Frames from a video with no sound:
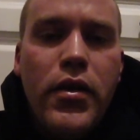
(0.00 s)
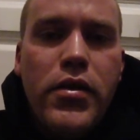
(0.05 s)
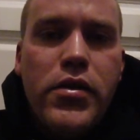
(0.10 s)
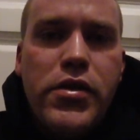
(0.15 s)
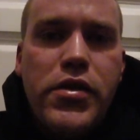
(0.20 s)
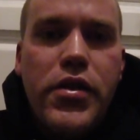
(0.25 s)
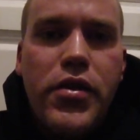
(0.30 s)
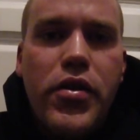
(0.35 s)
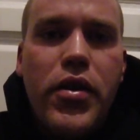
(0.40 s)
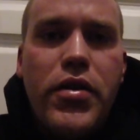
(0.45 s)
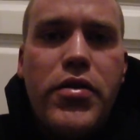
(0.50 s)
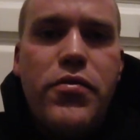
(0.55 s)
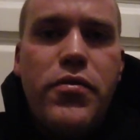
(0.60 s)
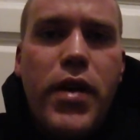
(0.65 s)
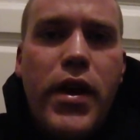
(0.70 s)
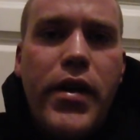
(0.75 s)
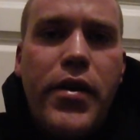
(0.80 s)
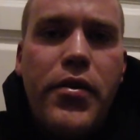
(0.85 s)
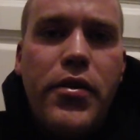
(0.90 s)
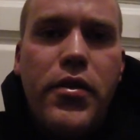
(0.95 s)
cigarettes
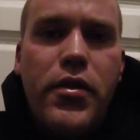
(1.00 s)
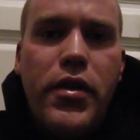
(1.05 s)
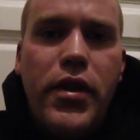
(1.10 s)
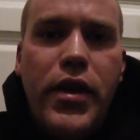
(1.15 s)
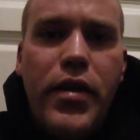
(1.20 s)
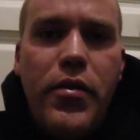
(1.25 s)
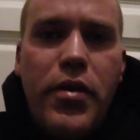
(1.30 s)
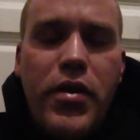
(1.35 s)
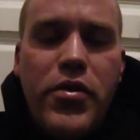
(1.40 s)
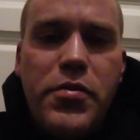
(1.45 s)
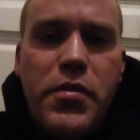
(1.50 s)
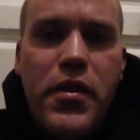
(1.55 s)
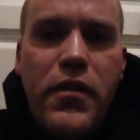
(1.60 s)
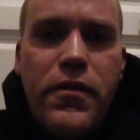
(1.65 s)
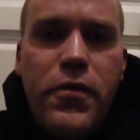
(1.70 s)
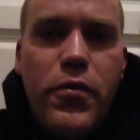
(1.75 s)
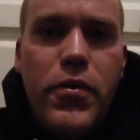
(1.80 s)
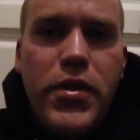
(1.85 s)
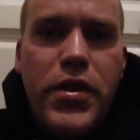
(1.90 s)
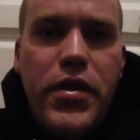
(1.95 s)
regularly when I was about
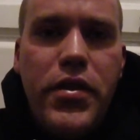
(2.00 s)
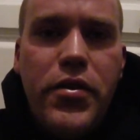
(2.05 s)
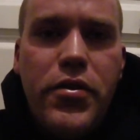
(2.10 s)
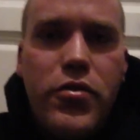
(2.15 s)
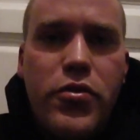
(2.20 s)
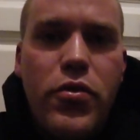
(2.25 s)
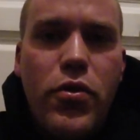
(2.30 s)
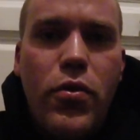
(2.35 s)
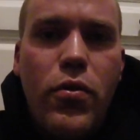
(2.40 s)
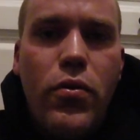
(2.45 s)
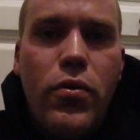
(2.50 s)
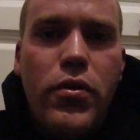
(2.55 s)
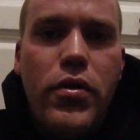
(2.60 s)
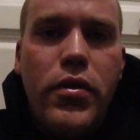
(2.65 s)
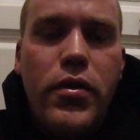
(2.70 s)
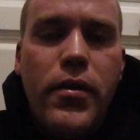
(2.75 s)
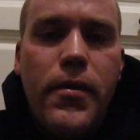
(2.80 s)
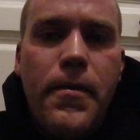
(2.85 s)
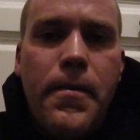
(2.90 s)
14 years old,